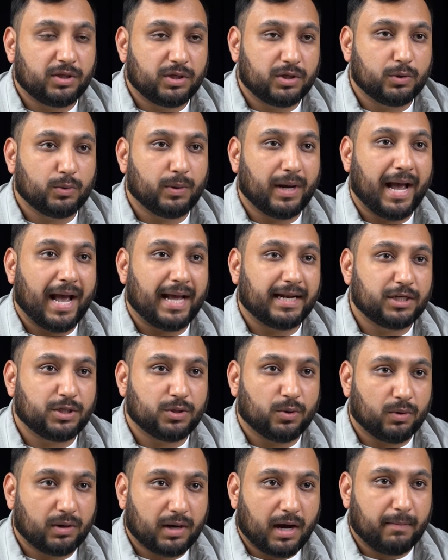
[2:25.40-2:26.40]
you and
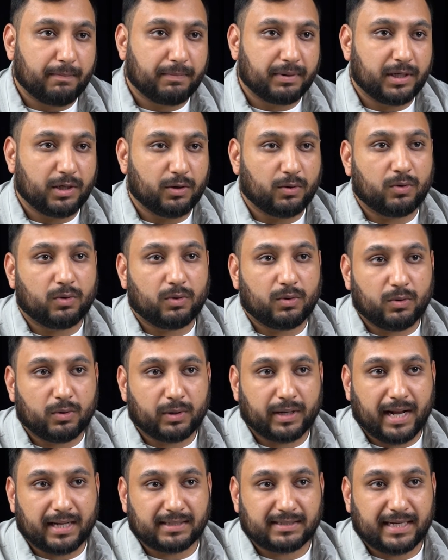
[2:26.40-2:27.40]
your company or
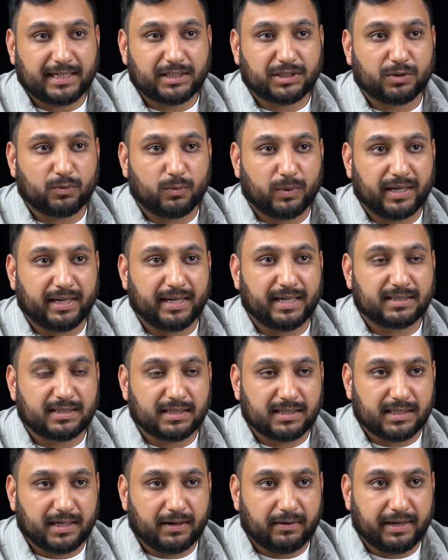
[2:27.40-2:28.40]
organization where
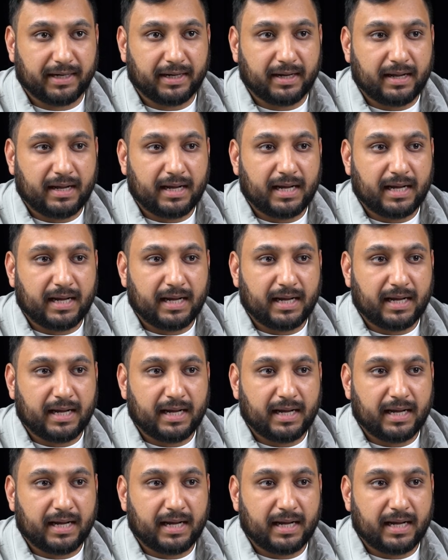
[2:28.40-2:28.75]
necessary